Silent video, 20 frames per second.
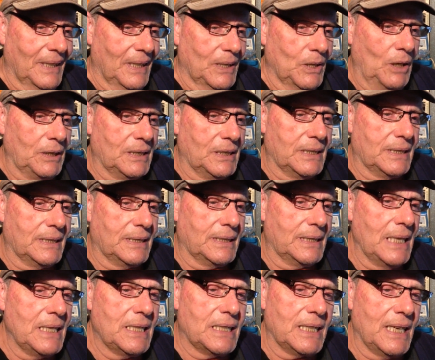Not
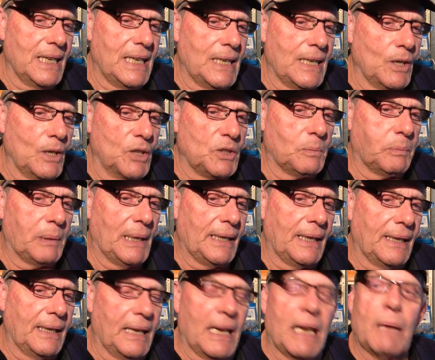since seeing Lost
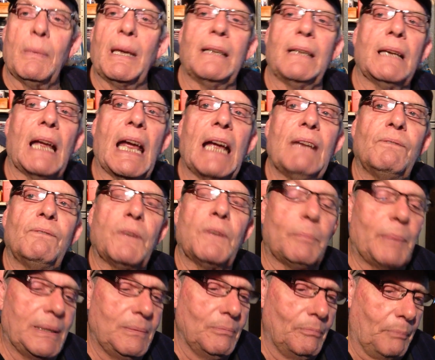Planet, Airmen and
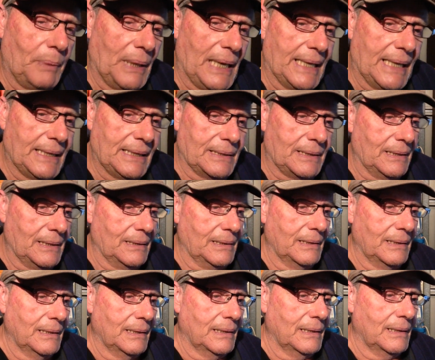Forbidden Planet
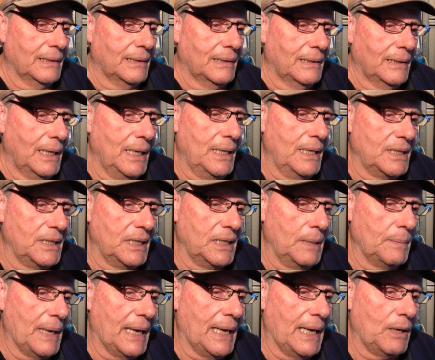in the
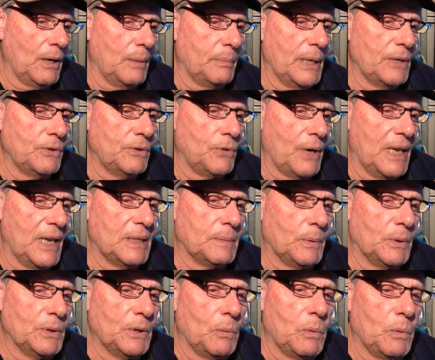cinema had I been
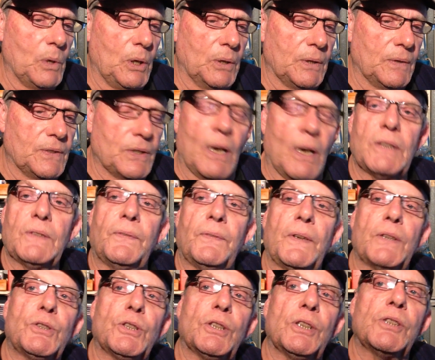transported in the world of science
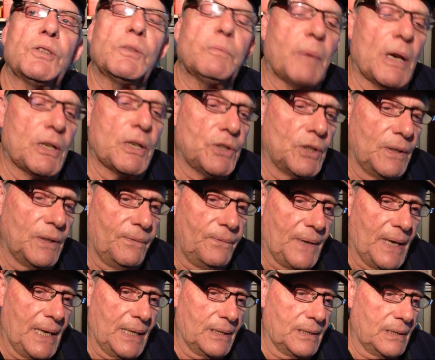fiction and special
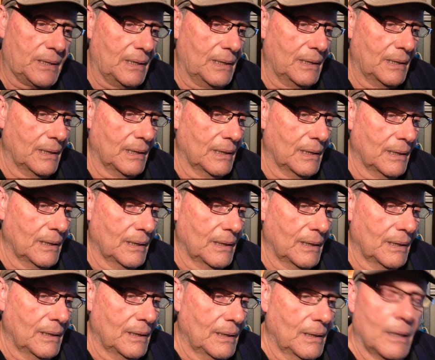effects
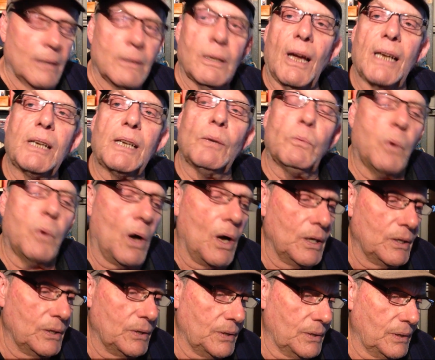like it
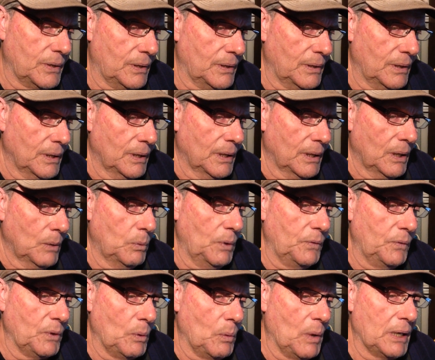was
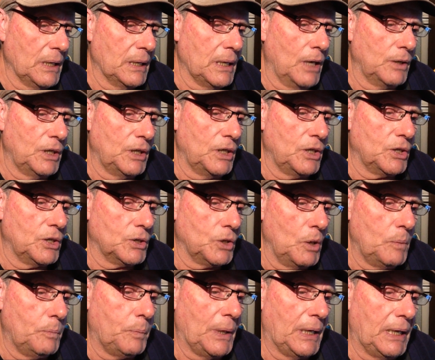with the one and only
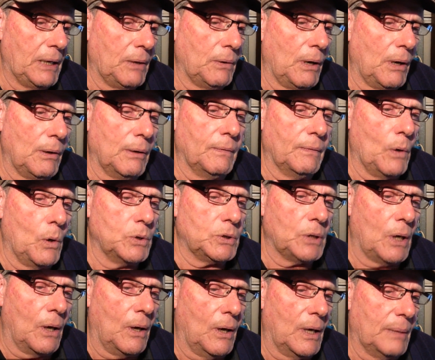superhero of all
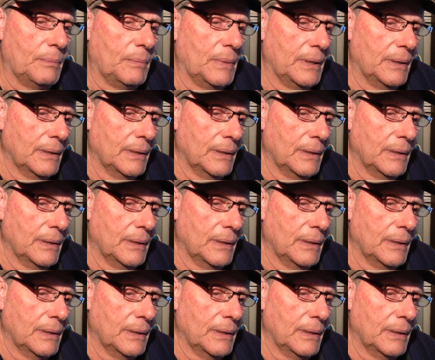time,